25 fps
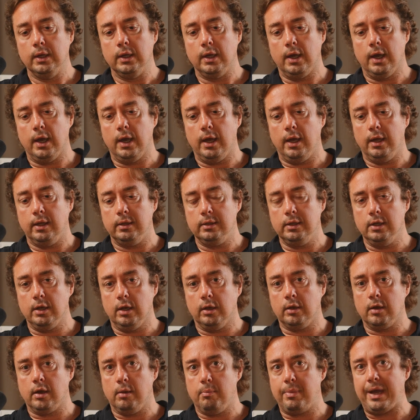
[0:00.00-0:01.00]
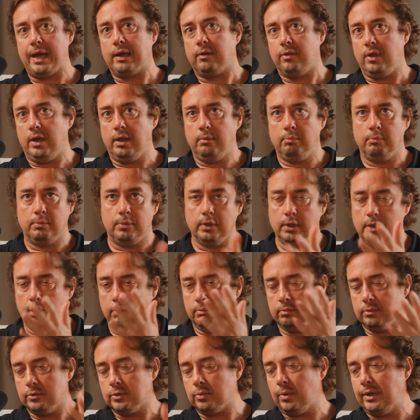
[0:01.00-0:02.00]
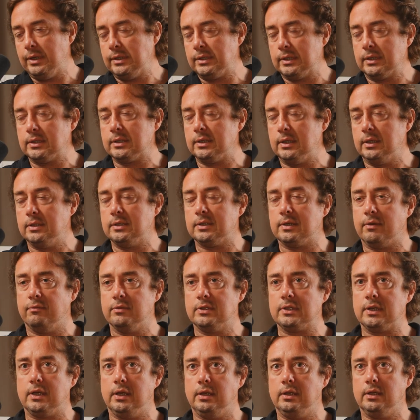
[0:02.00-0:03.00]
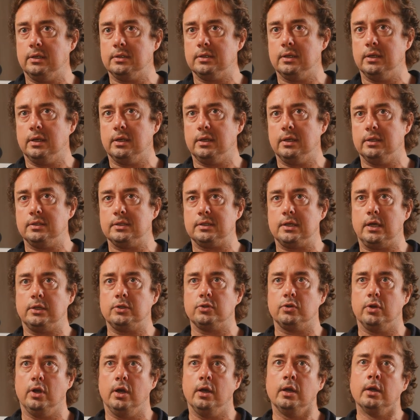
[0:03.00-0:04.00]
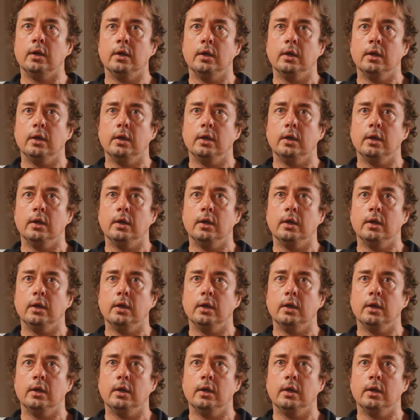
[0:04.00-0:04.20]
kind of back then, 2016, 17, etc.